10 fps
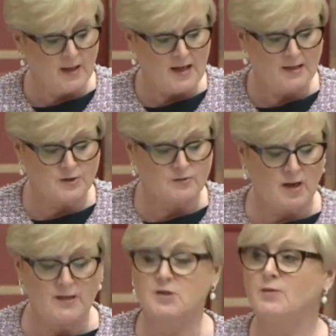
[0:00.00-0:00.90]
and its
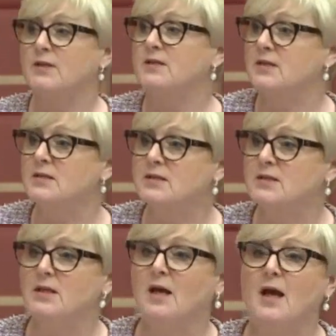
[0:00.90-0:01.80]
right to
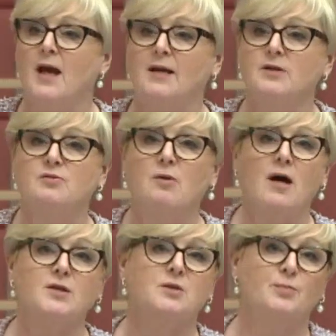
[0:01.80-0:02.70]
exist and its
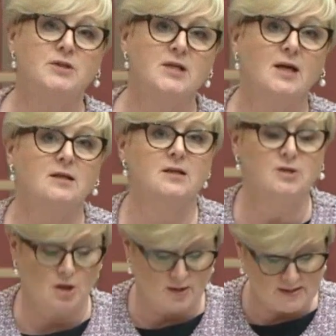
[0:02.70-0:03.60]
right to protect its
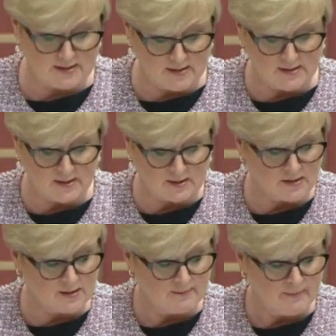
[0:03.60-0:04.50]
own citizens,